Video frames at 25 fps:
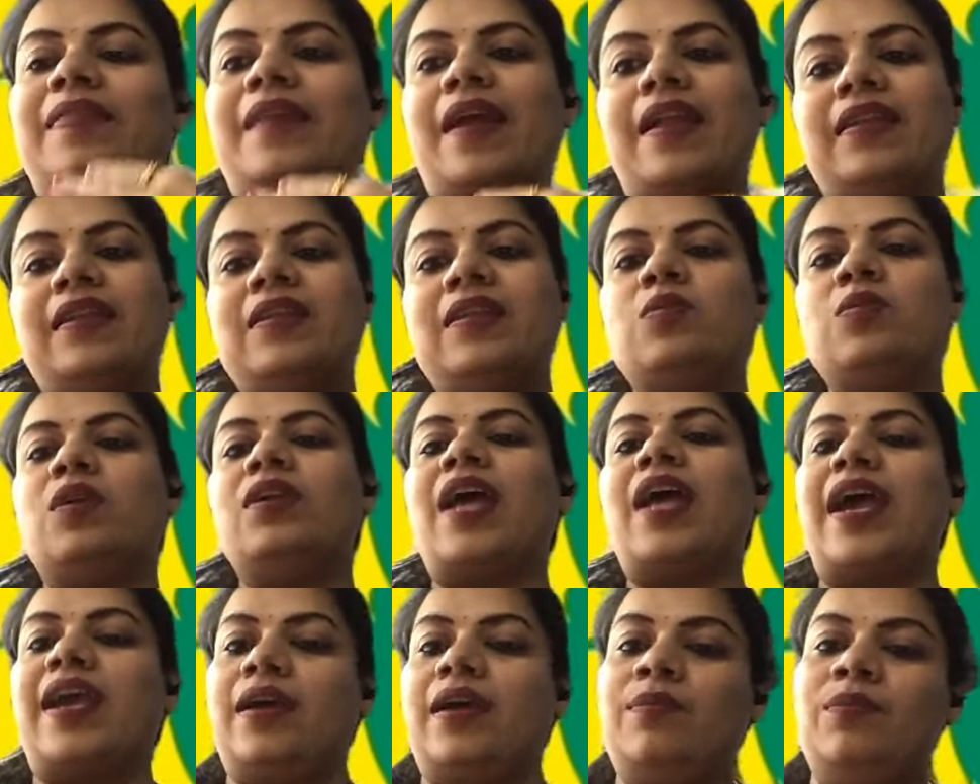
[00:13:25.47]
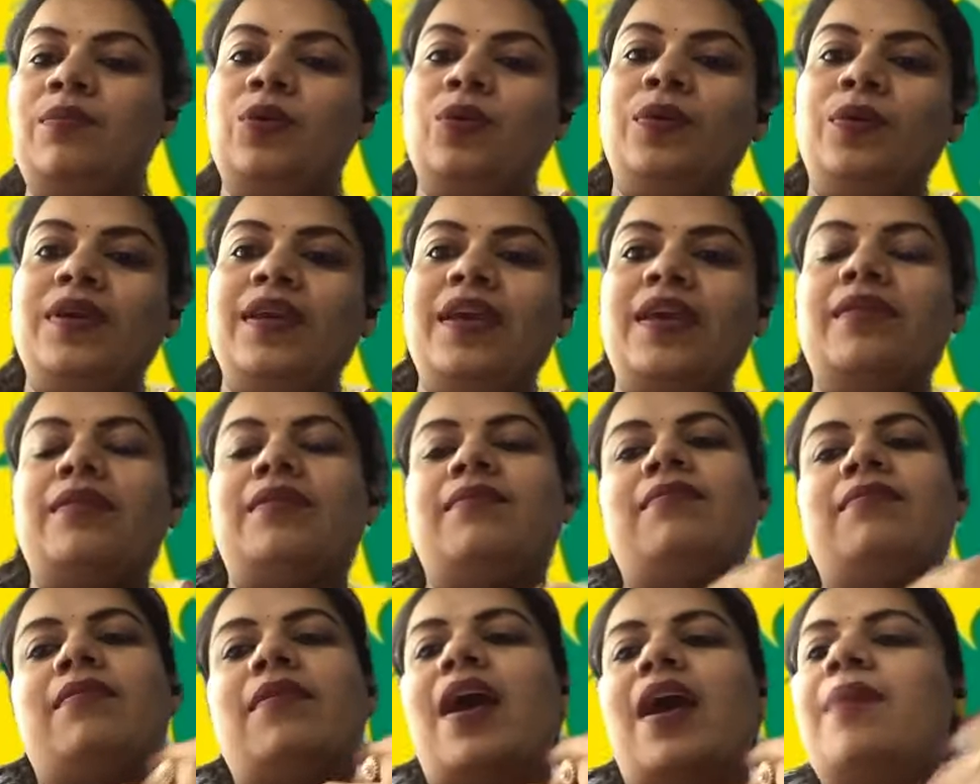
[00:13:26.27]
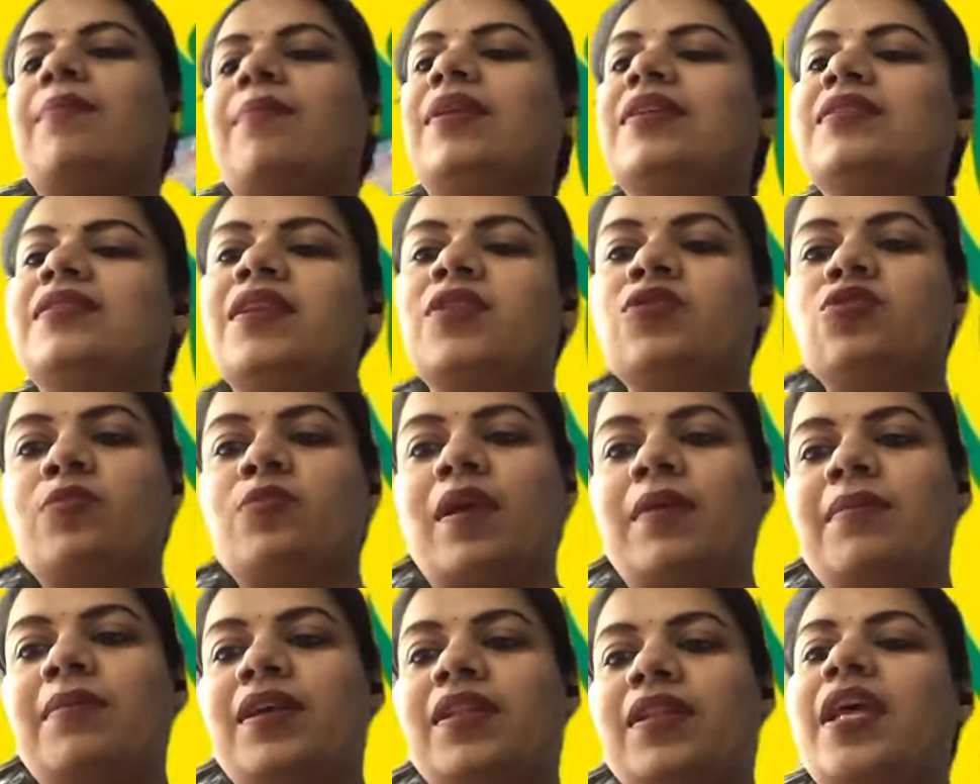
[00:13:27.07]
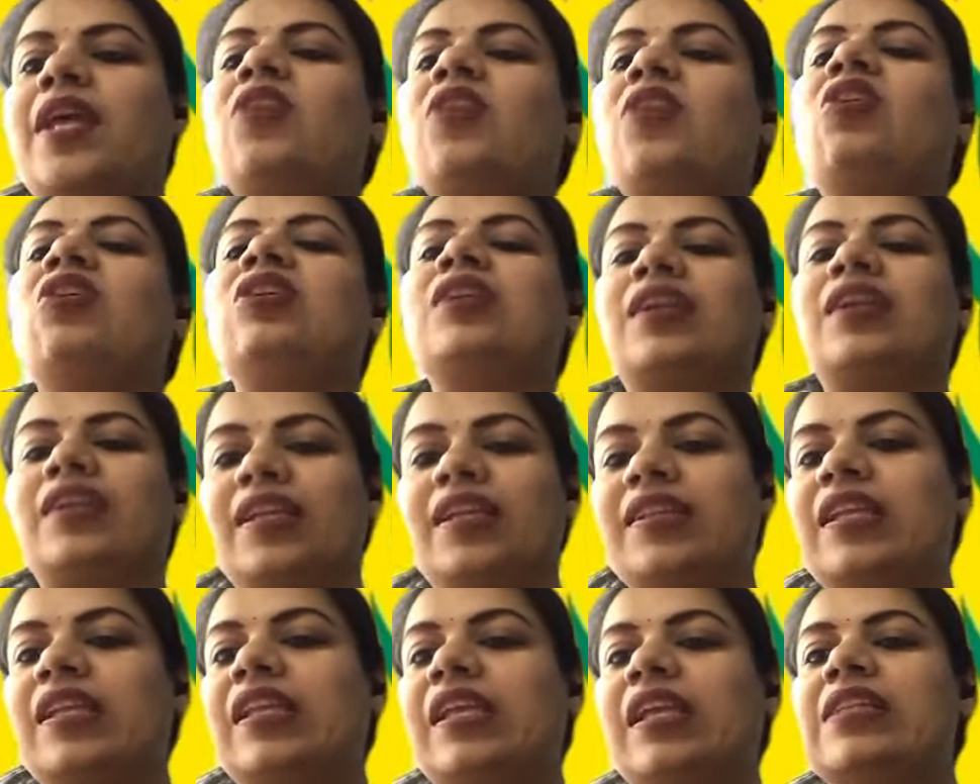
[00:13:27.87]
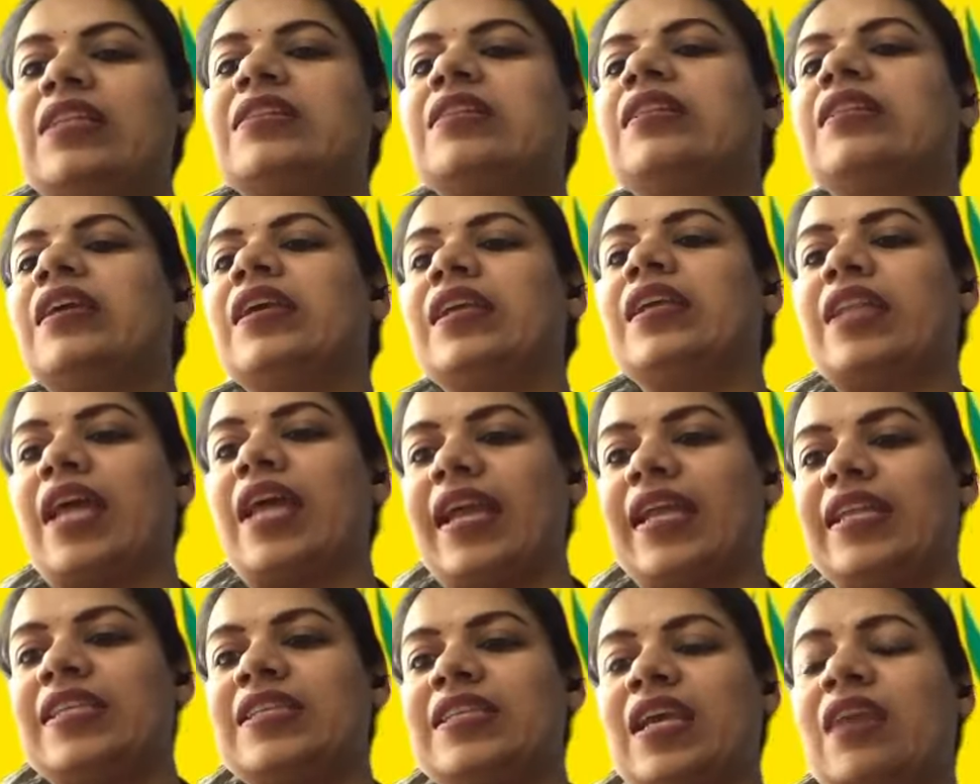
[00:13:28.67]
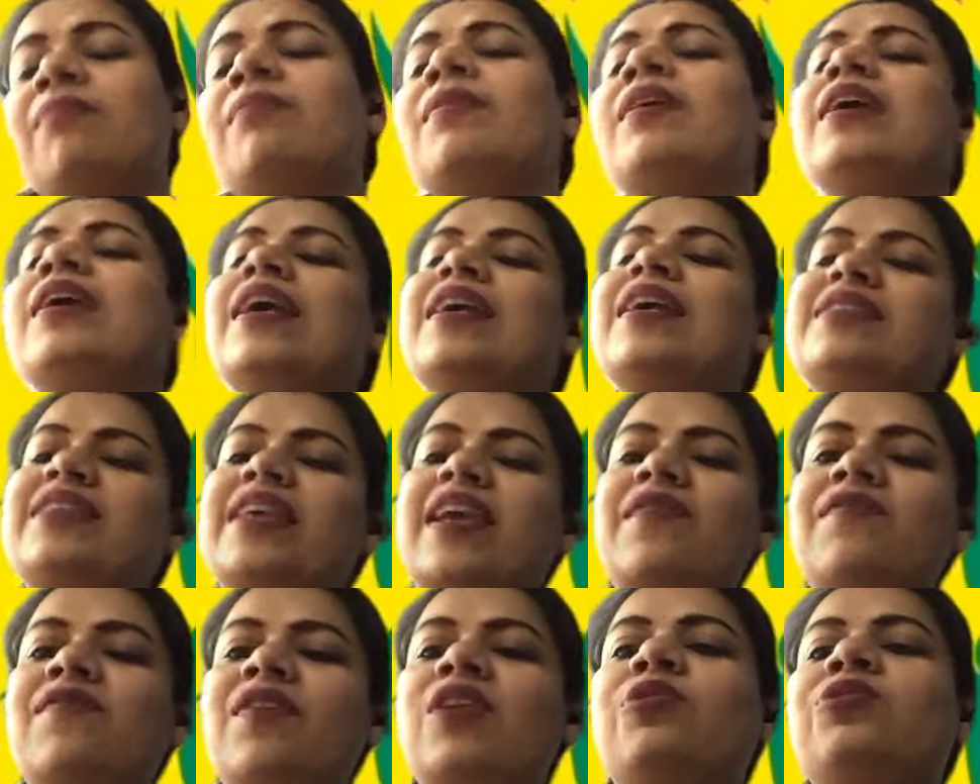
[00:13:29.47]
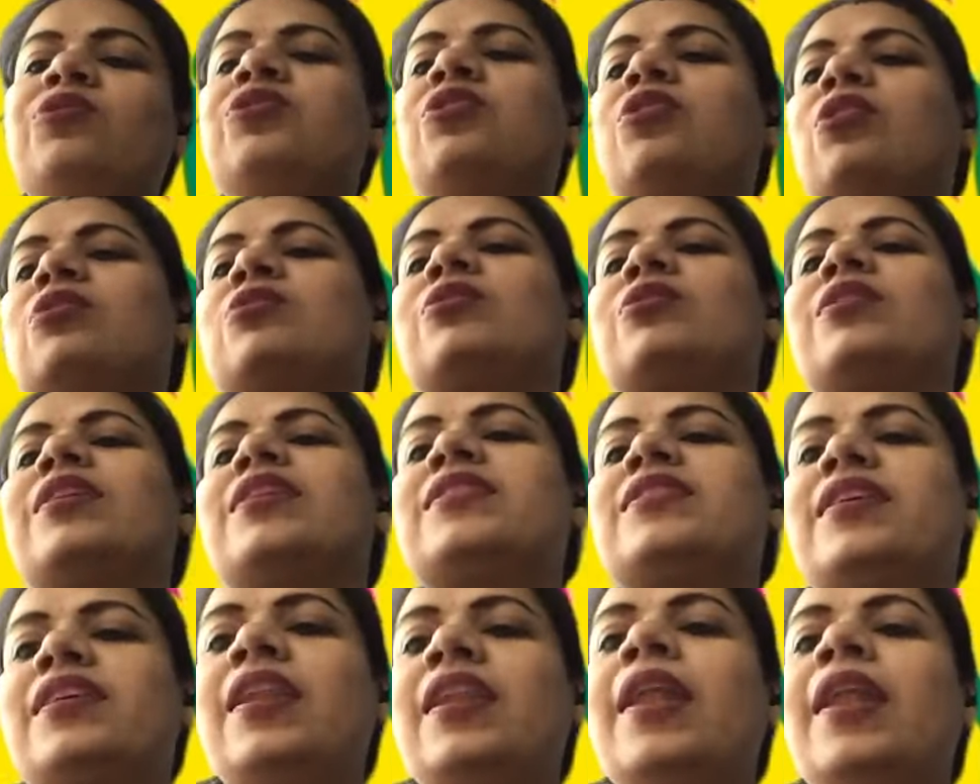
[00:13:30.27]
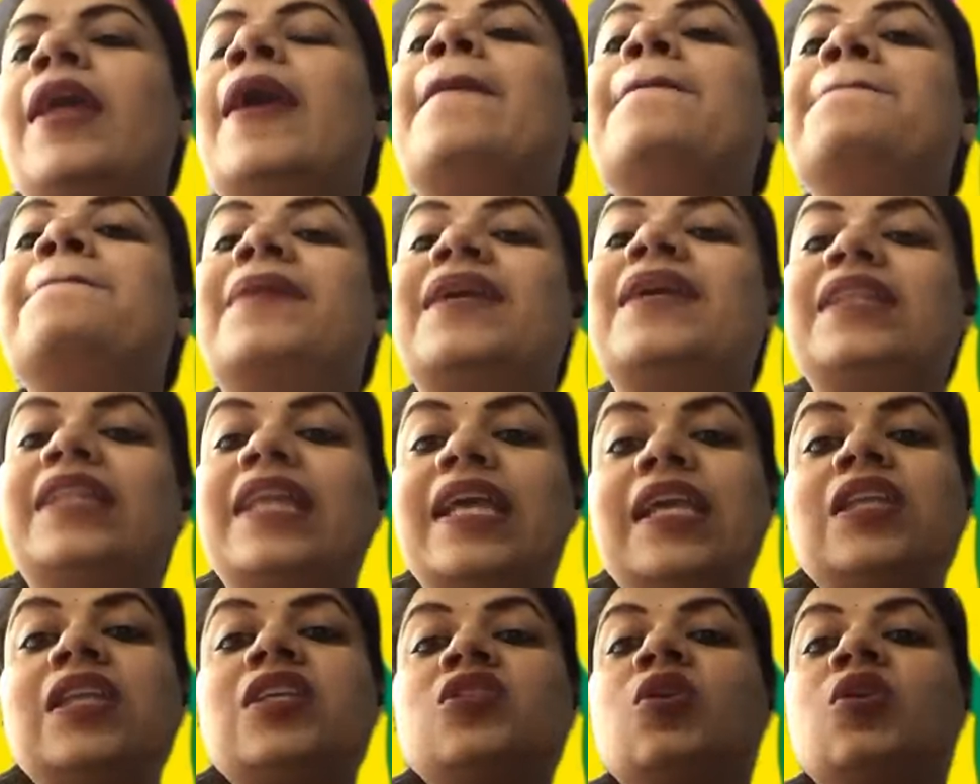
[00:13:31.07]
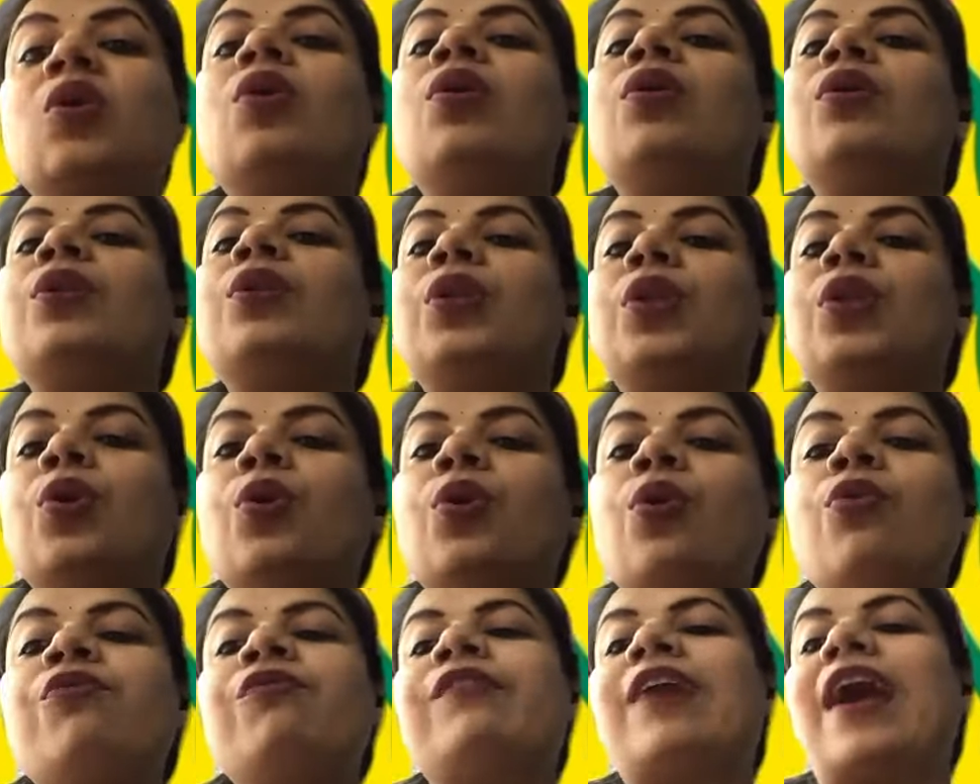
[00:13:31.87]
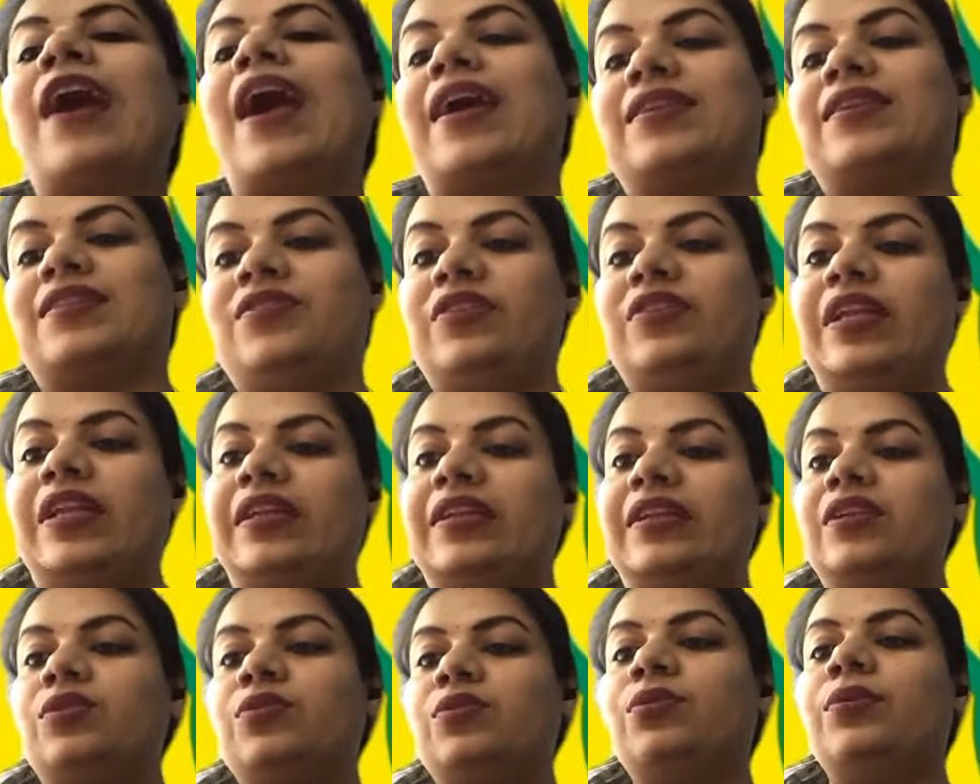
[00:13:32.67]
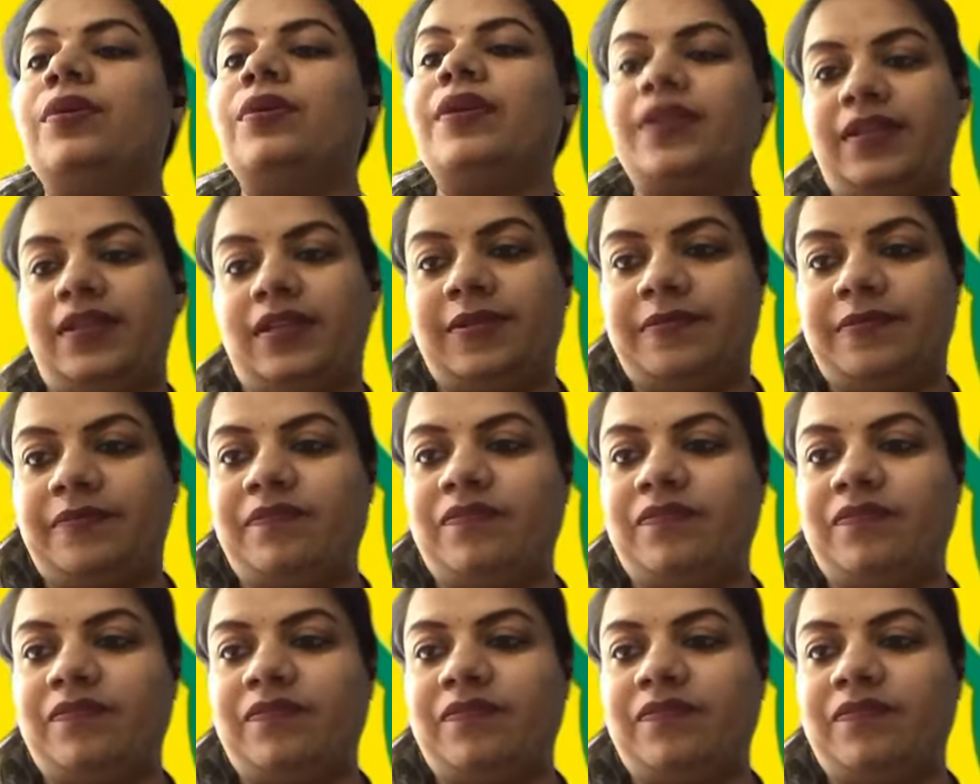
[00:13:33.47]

That is what I am doing. I am listening to my mother and not cutting the nails in the night time. Same way you should also listen, but there is no fact related to it.